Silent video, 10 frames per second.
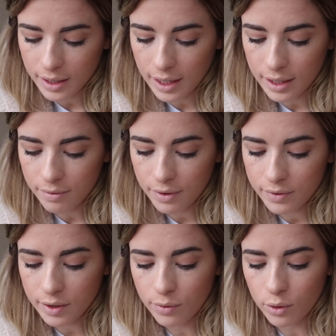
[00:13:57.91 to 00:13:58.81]
in
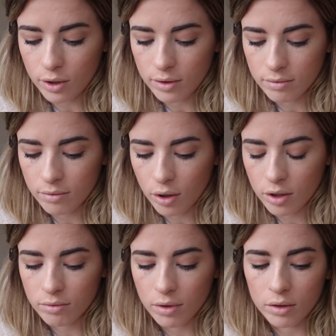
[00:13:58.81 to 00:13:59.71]
54
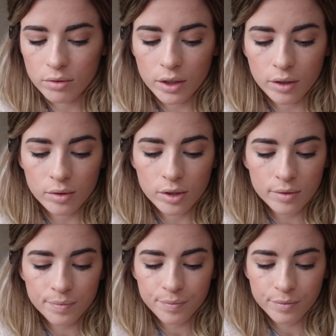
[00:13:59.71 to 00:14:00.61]
Rock and Roll Nude,
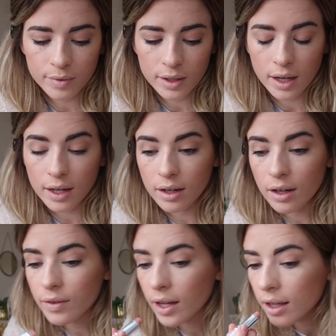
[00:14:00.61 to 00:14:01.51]
and I
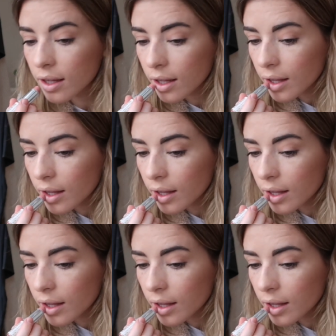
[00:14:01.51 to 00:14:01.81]
love it.